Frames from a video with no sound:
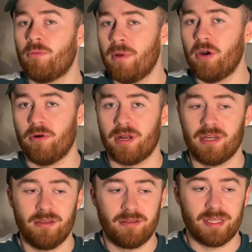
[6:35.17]

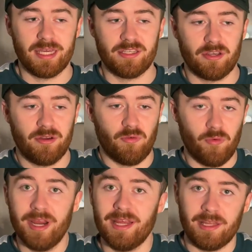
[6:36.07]
mirroring these
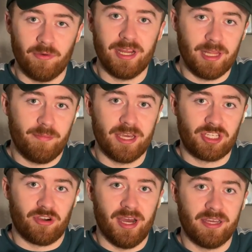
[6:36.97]
really big
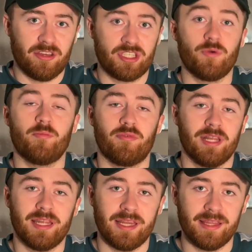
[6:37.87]
strikers who were
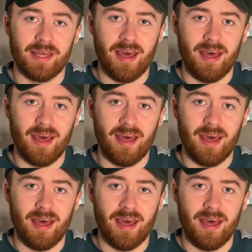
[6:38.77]
brilliant in the